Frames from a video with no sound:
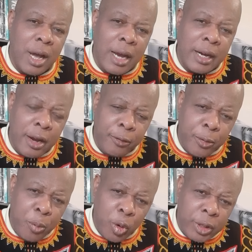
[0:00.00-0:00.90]
and
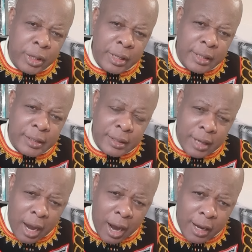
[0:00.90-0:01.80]
everybody is
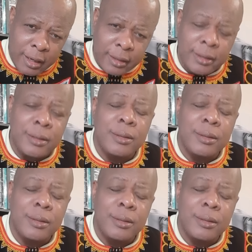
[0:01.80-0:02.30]
silent